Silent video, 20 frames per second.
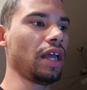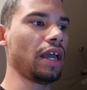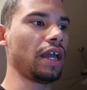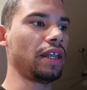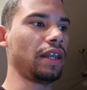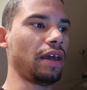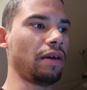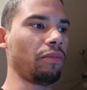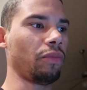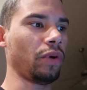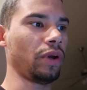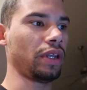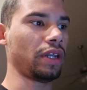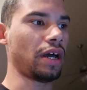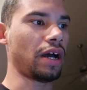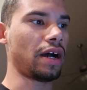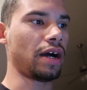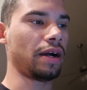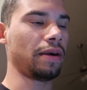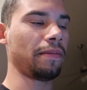And then when
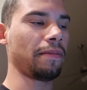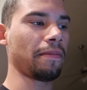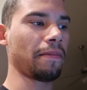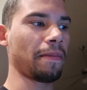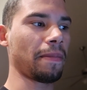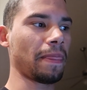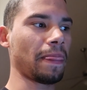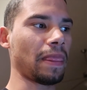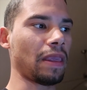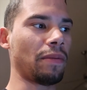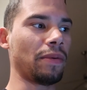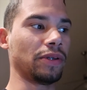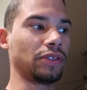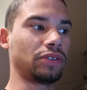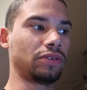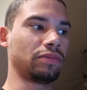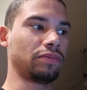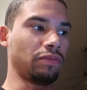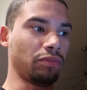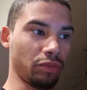my
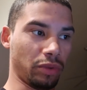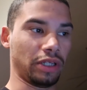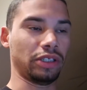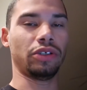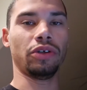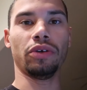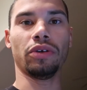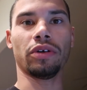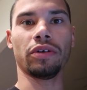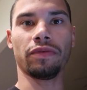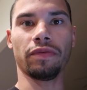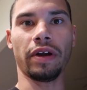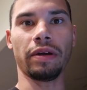tuner,